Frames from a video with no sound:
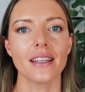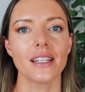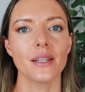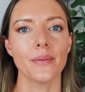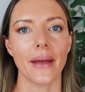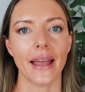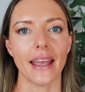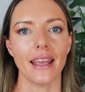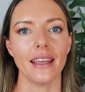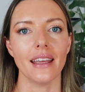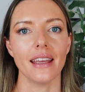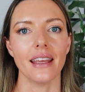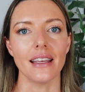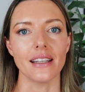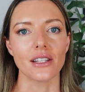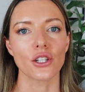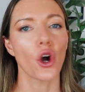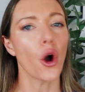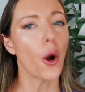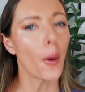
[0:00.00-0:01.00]
the debate
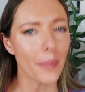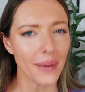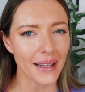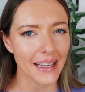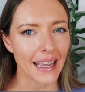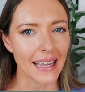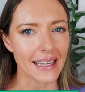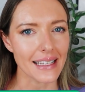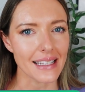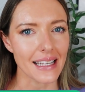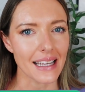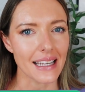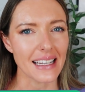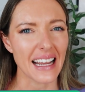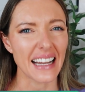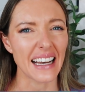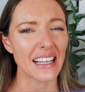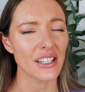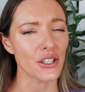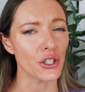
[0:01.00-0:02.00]
is complicated
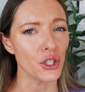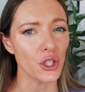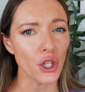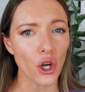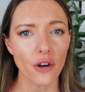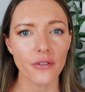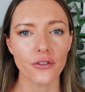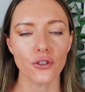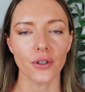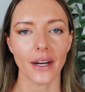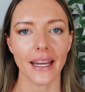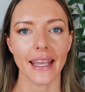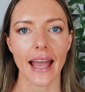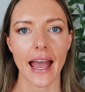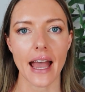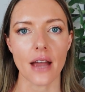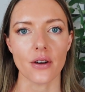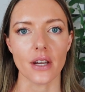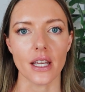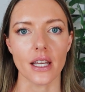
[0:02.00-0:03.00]
and has a lot of grey
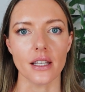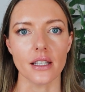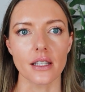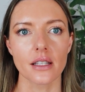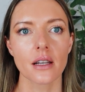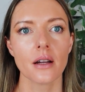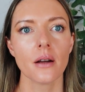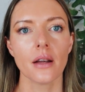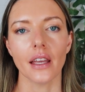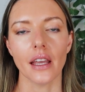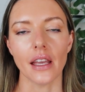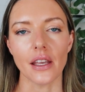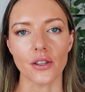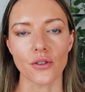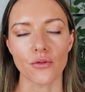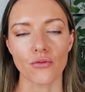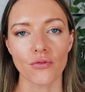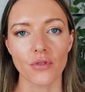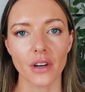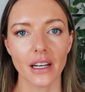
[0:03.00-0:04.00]
areas
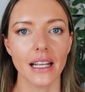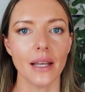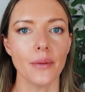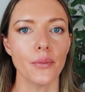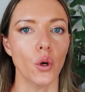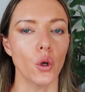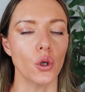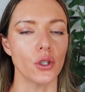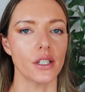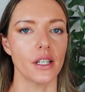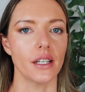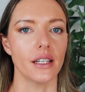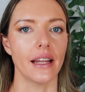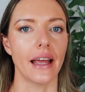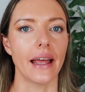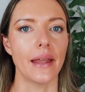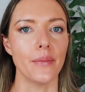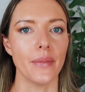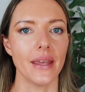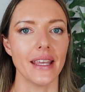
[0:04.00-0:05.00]
is really important
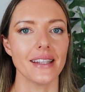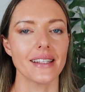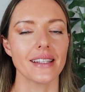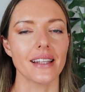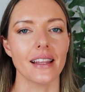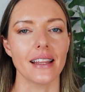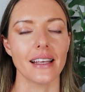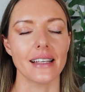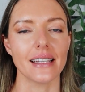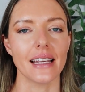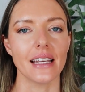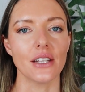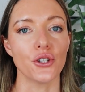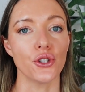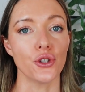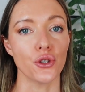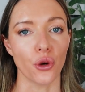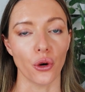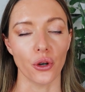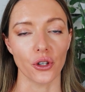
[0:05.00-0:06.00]
and means that this is
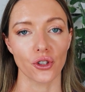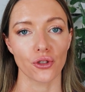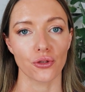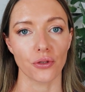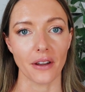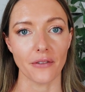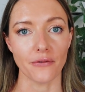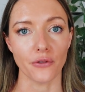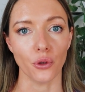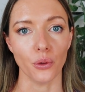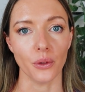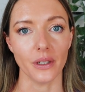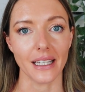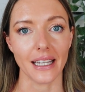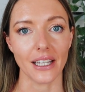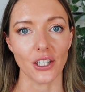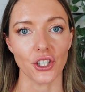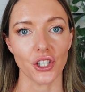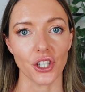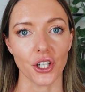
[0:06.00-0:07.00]
not a straightforward
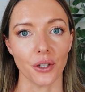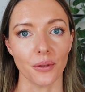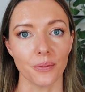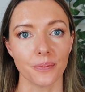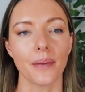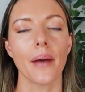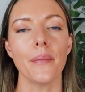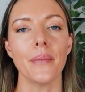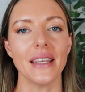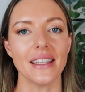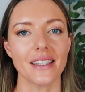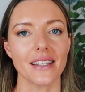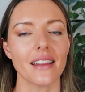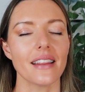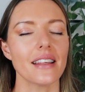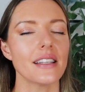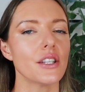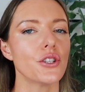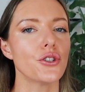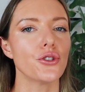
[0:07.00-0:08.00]
issue and means that
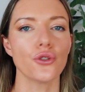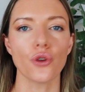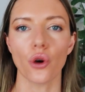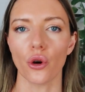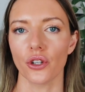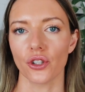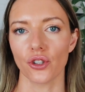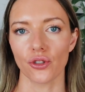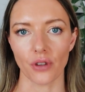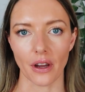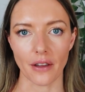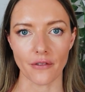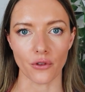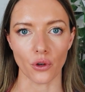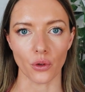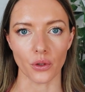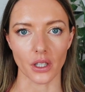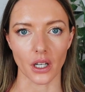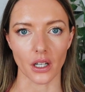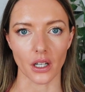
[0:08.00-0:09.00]
this is not a straightforward